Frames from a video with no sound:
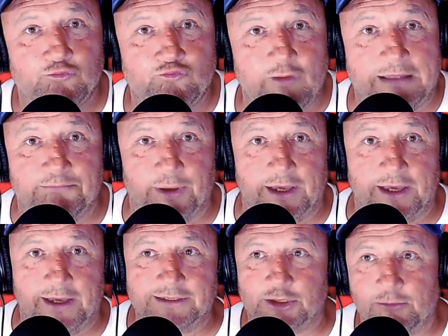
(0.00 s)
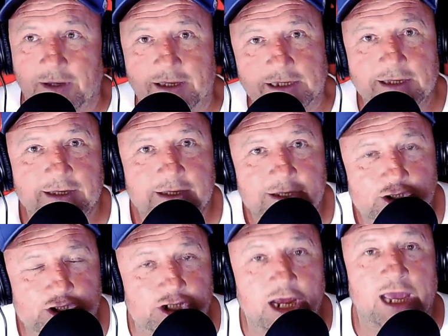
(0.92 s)
red birds who were
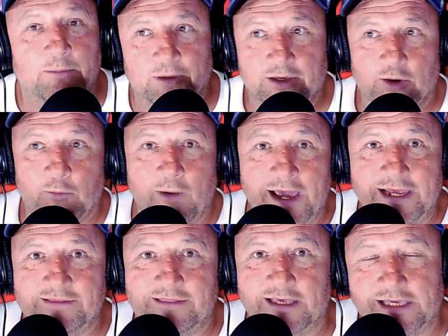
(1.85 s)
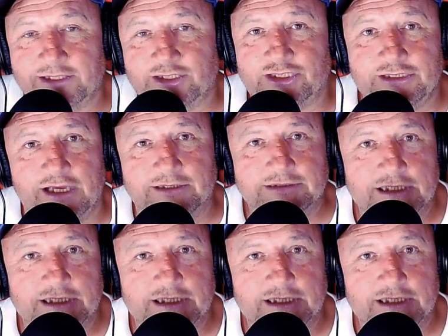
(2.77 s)
chirping away, thinking, yeah.